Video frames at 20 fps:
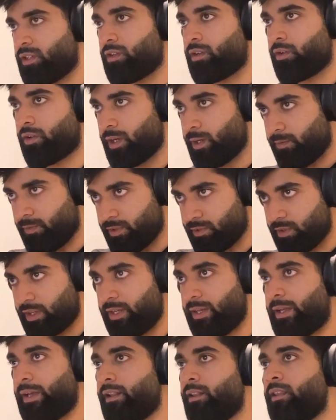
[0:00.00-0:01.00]
great
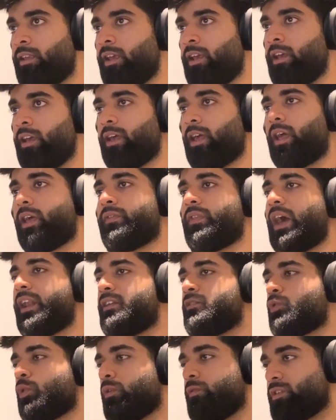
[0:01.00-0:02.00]
physical health, and that
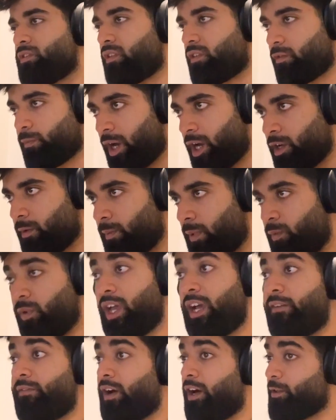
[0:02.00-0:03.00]
has always inspired me.
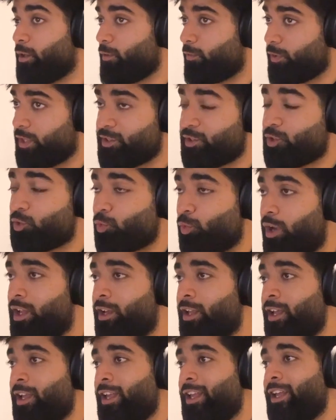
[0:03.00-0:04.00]
We have other friends as
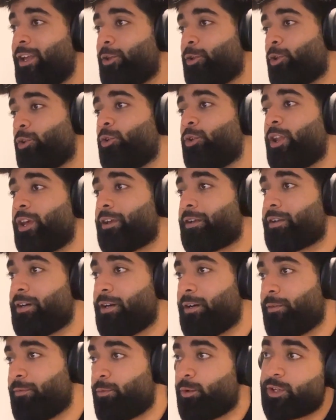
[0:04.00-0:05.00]
well, like
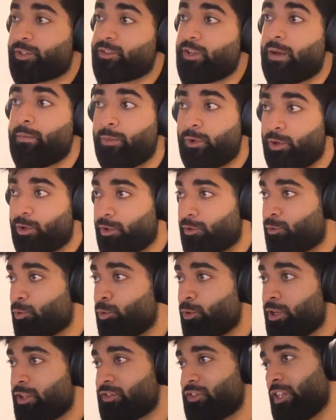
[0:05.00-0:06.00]
for example,
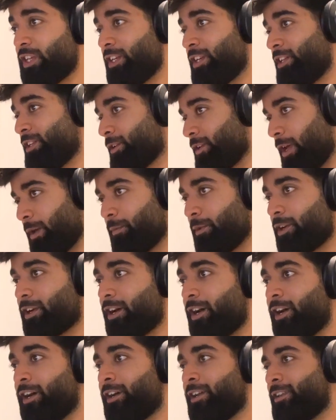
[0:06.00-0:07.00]
Rasul Nasir, Reber
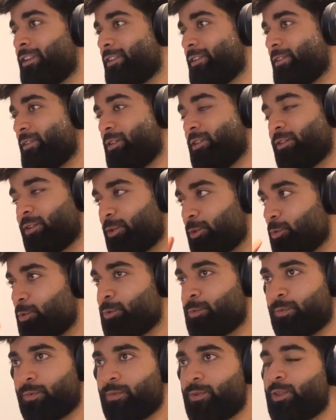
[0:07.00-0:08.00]
Khan. These are
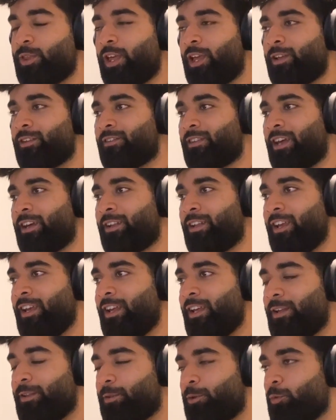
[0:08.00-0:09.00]
two
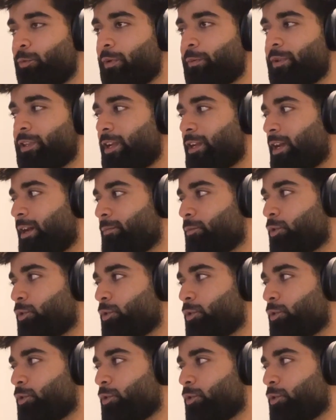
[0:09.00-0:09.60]
people that come to